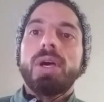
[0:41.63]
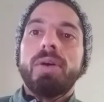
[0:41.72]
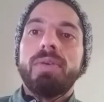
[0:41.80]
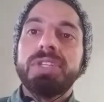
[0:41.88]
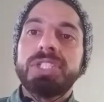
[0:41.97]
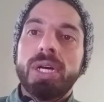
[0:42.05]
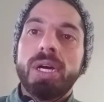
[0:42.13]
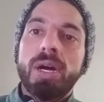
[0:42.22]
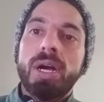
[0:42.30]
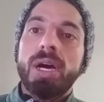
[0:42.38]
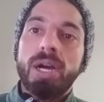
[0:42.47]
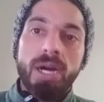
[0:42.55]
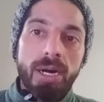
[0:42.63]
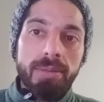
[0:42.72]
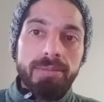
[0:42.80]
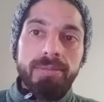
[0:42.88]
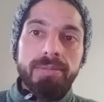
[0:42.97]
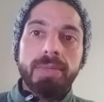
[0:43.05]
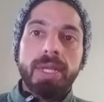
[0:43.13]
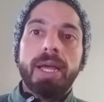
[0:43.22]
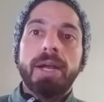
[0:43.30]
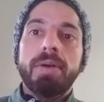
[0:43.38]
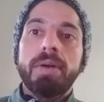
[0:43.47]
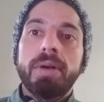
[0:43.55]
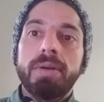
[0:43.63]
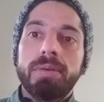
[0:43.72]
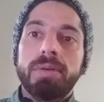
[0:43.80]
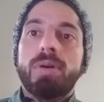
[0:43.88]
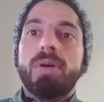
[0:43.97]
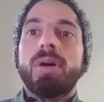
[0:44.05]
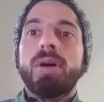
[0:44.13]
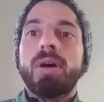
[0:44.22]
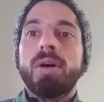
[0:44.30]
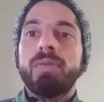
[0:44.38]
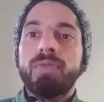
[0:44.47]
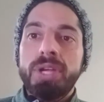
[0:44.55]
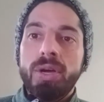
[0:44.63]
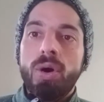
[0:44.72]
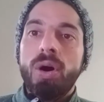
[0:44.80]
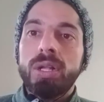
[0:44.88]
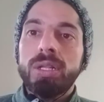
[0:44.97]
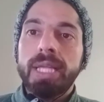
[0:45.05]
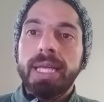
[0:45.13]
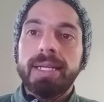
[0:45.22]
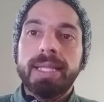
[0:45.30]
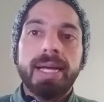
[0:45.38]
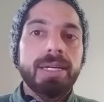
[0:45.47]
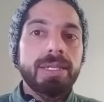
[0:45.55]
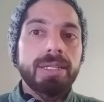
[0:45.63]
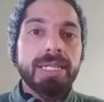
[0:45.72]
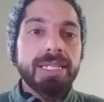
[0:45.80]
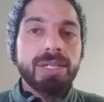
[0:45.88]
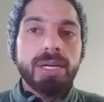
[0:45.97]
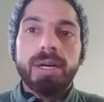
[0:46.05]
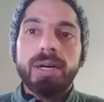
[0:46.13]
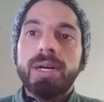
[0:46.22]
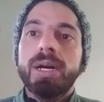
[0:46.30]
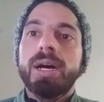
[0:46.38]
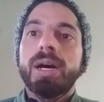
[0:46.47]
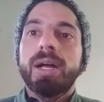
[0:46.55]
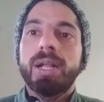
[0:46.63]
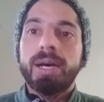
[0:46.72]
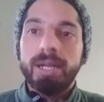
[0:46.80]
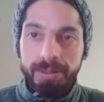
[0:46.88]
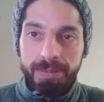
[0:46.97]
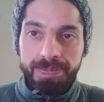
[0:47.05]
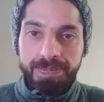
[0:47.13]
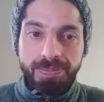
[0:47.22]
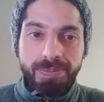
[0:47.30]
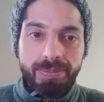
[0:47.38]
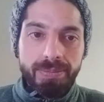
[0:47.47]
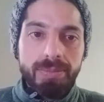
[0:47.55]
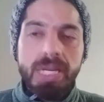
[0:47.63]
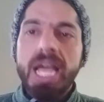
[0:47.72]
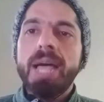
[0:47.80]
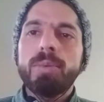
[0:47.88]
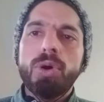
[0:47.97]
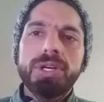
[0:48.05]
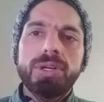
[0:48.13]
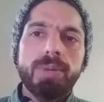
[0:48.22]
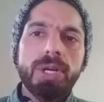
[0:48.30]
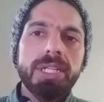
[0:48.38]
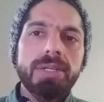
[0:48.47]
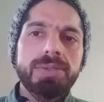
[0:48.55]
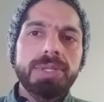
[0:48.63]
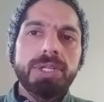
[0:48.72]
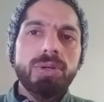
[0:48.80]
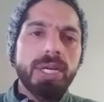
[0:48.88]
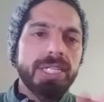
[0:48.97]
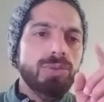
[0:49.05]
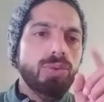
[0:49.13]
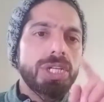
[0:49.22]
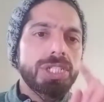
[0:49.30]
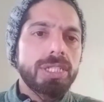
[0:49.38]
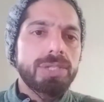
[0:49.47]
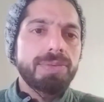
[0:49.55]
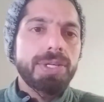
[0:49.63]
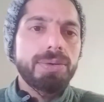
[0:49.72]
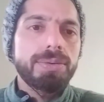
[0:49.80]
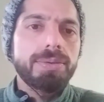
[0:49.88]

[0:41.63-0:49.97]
which are haram, and we all think that these are halal. I'm going to play this video. Let's watch this video.